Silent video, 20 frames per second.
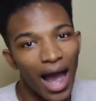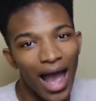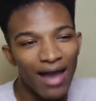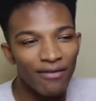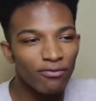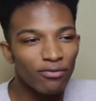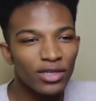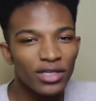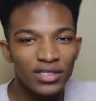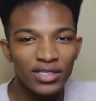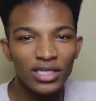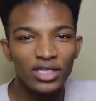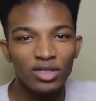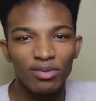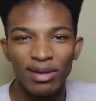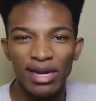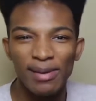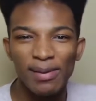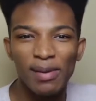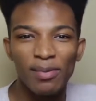I haven't really seen
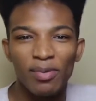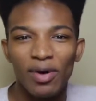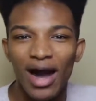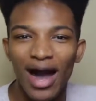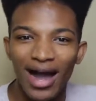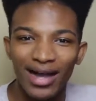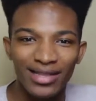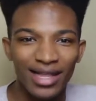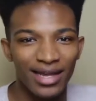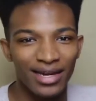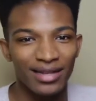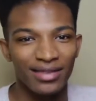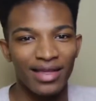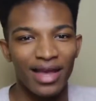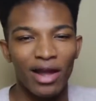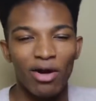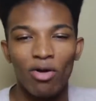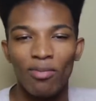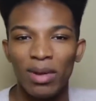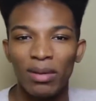too many people highlighting
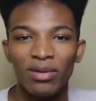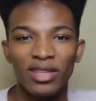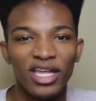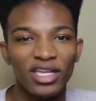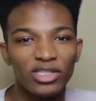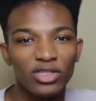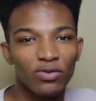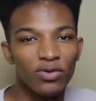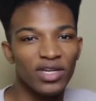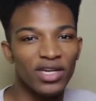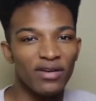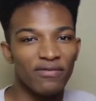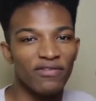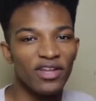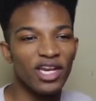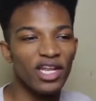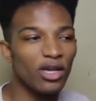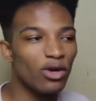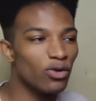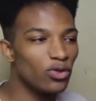that, or maybe they do it in
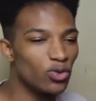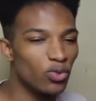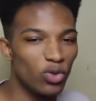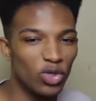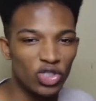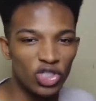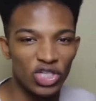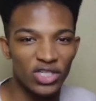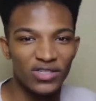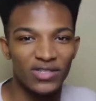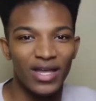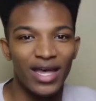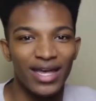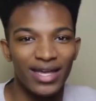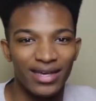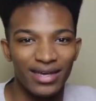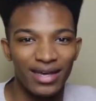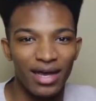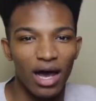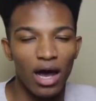videos which it's
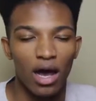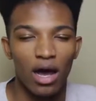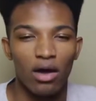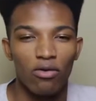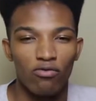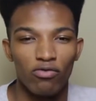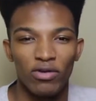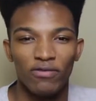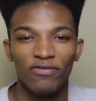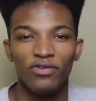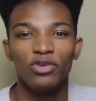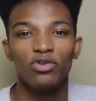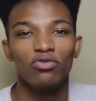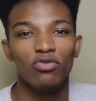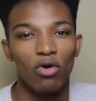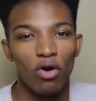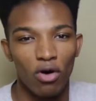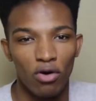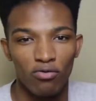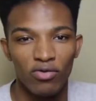like a
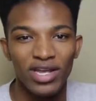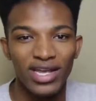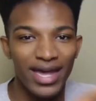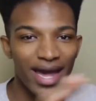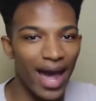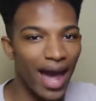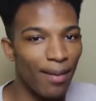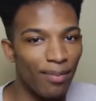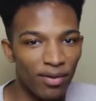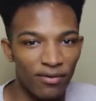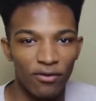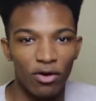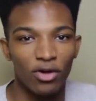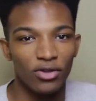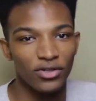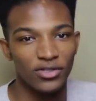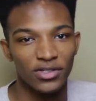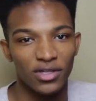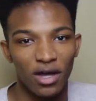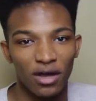review or a recap of all
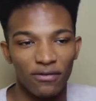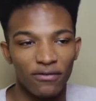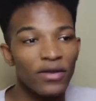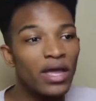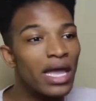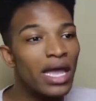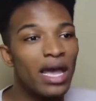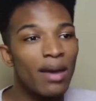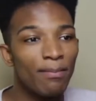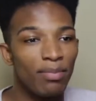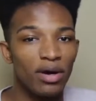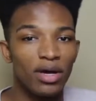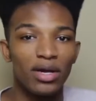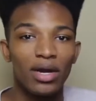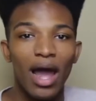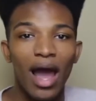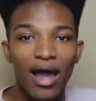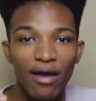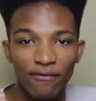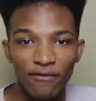the stuff.
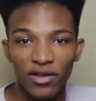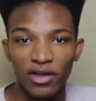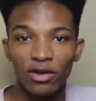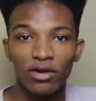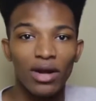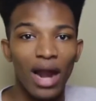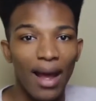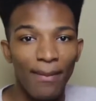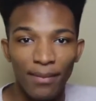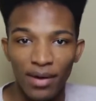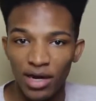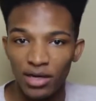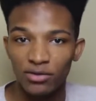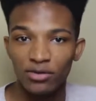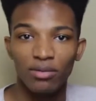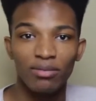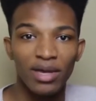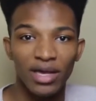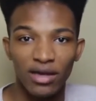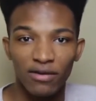But I figured I might
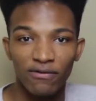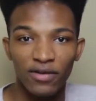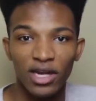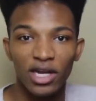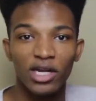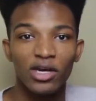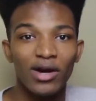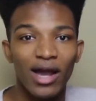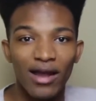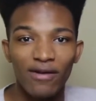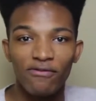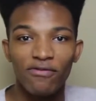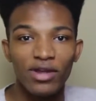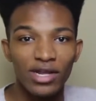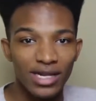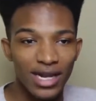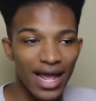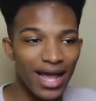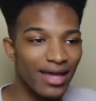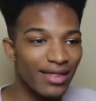as well make a video
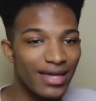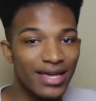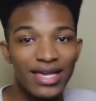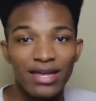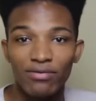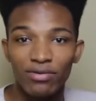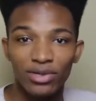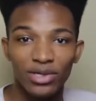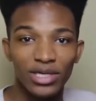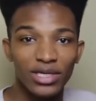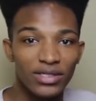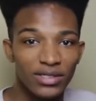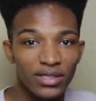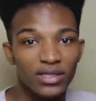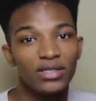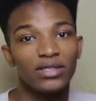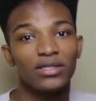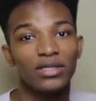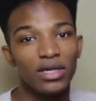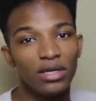every day that he
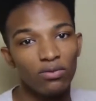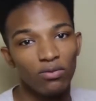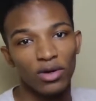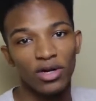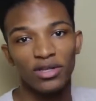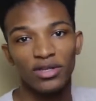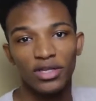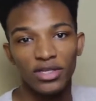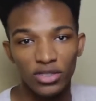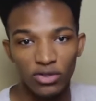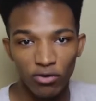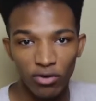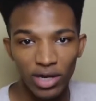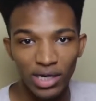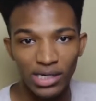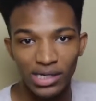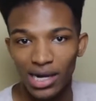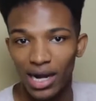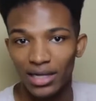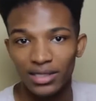releases one of these
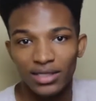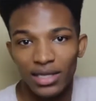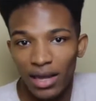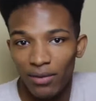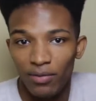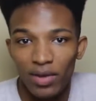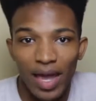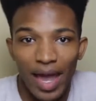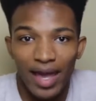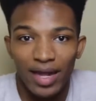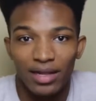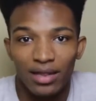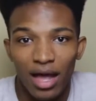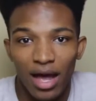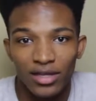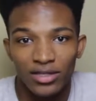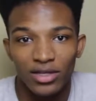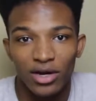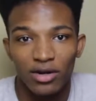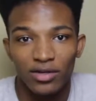screenshots and we
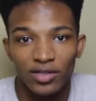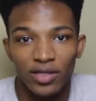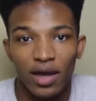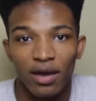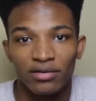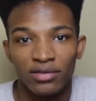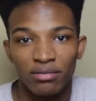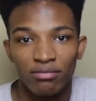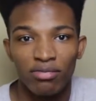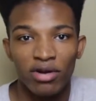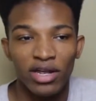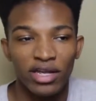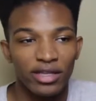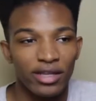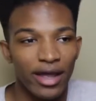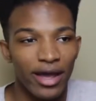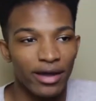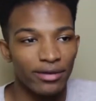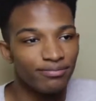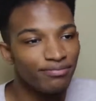analyze it ourselves and break
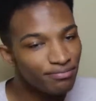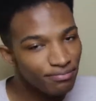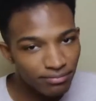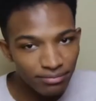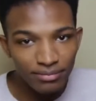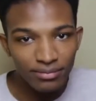it down.